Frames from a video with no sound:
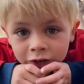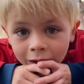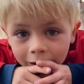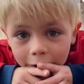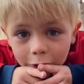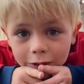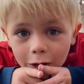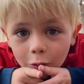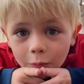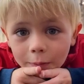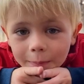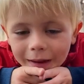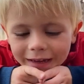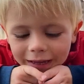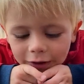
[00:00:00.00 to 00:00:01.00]
How can we
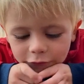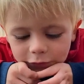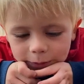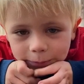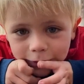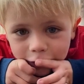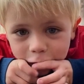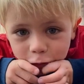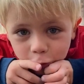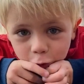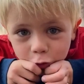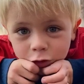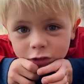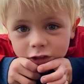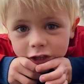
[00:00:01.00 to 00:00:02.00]
make everybody
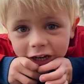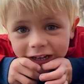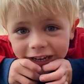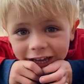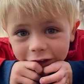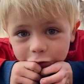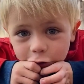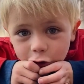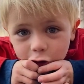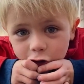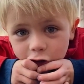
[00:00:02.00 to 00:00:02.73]
work together?